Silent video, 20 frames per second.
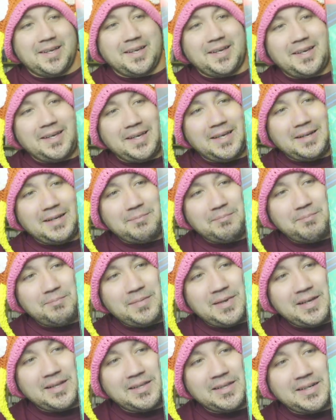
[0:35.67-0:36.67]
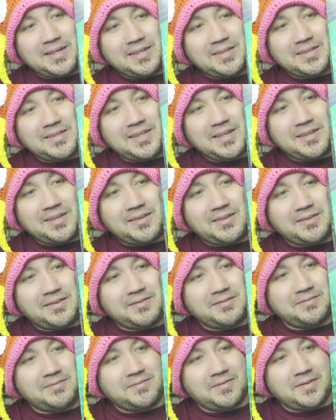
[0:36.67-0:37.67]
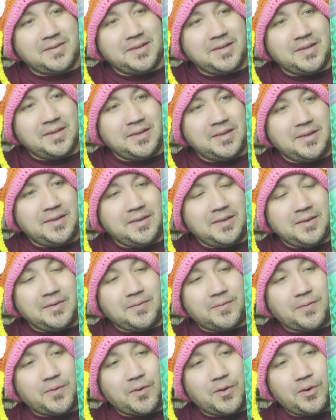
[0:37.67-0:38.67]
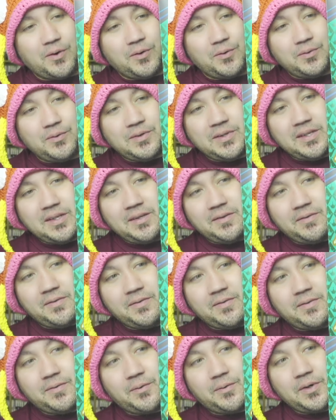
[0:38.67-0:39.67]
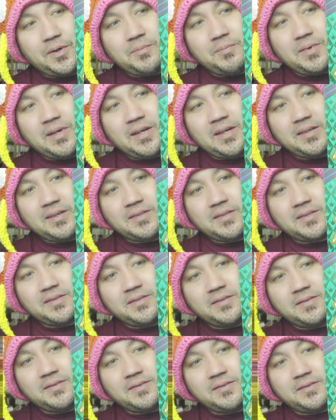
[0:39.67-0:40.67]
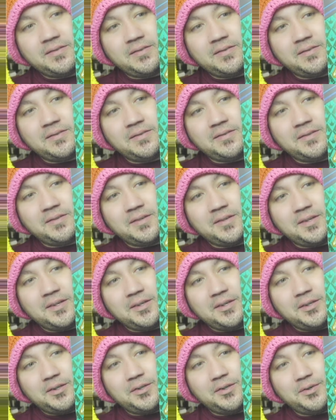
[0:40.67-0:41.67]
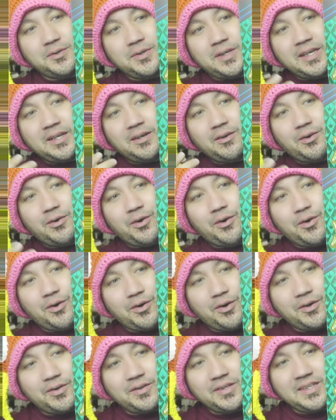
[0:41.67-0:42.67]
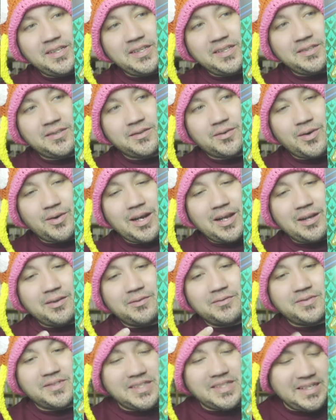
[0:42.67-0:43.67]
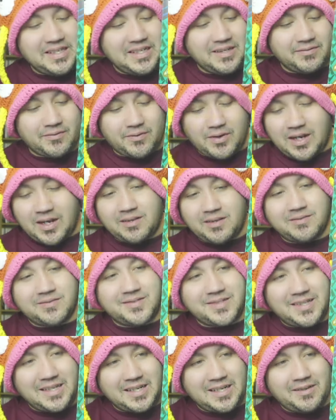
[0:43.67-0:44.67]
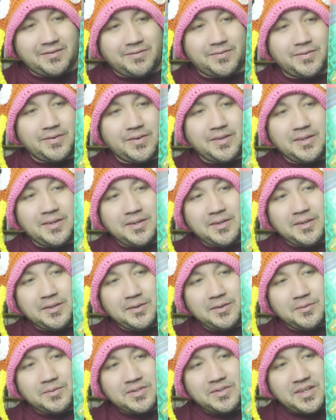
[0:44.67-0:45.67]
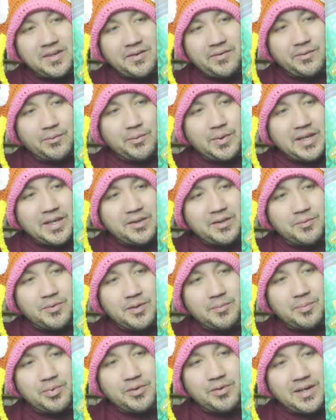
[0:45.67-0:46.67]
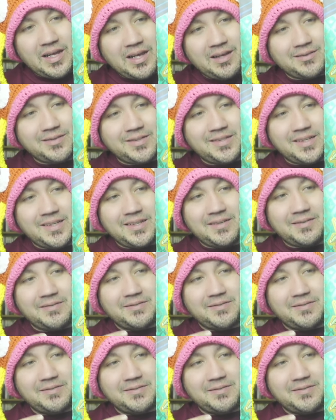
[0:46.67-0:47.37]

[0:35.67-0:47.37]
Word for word: And man, look at this thing. For only 40 bucks, you get all these crowns, Zenith crowns, Zenith, whichever way you want to pronounce it.